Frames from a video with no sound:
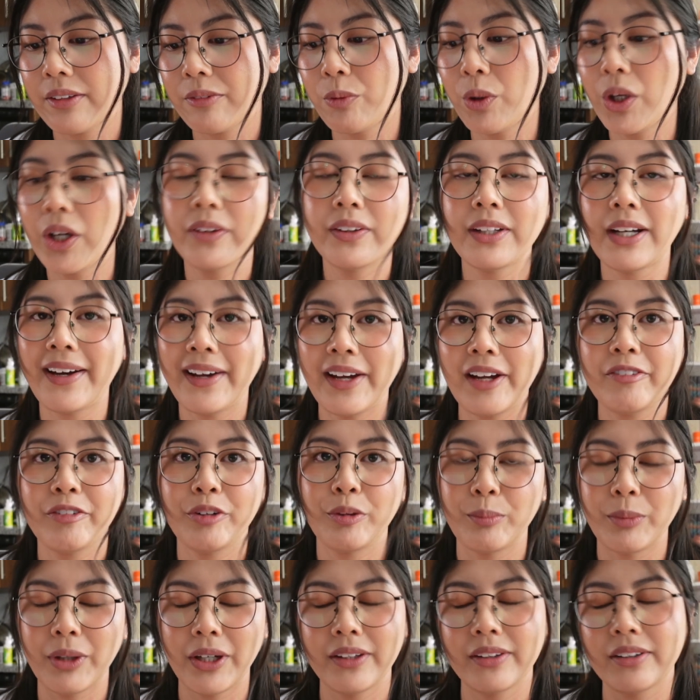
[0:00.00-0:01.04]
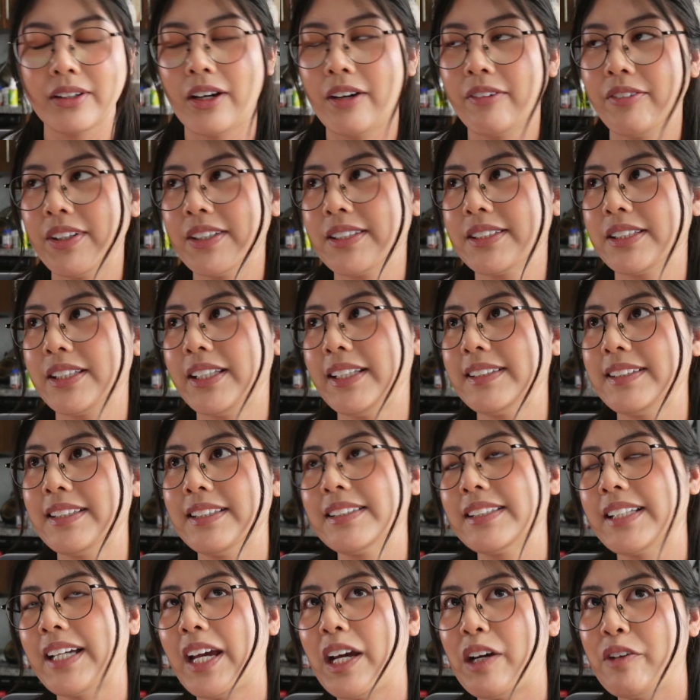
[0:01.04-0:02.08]
Well, not every month, obviously,
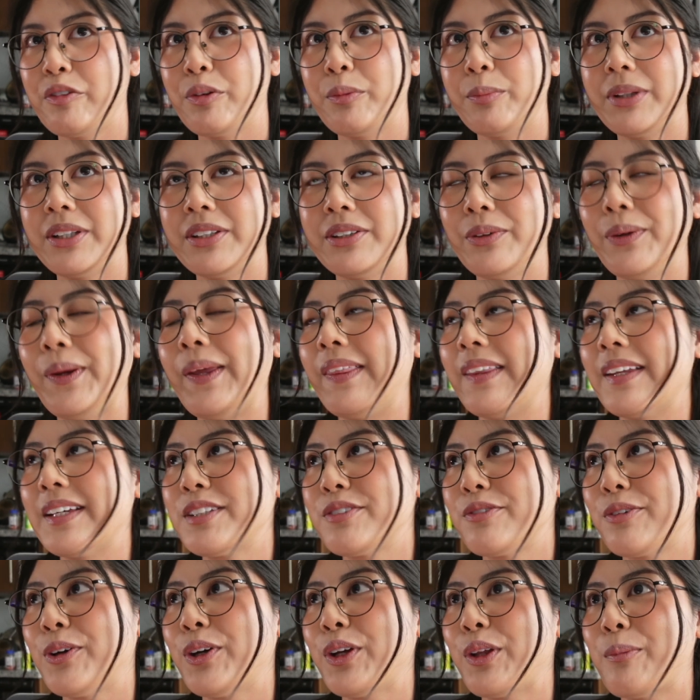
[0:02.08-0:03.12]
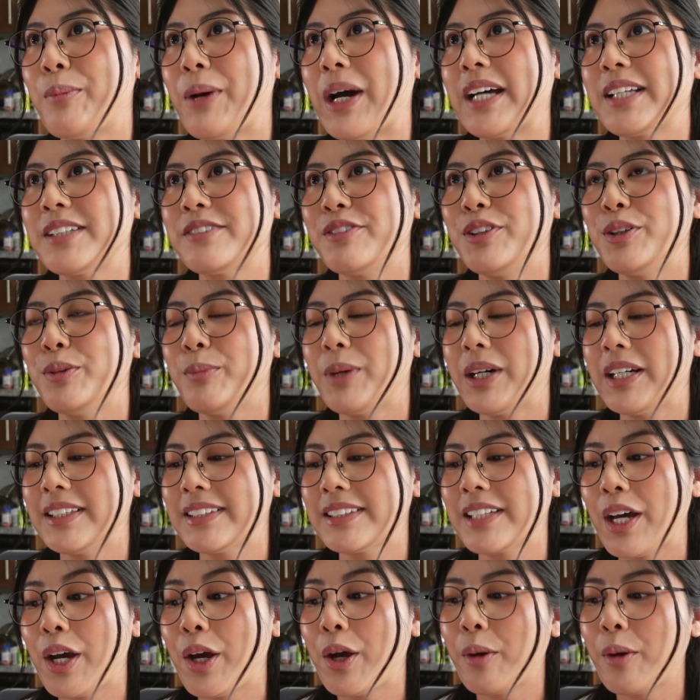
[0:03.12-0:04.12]
since I haven't been doing this for the past few months,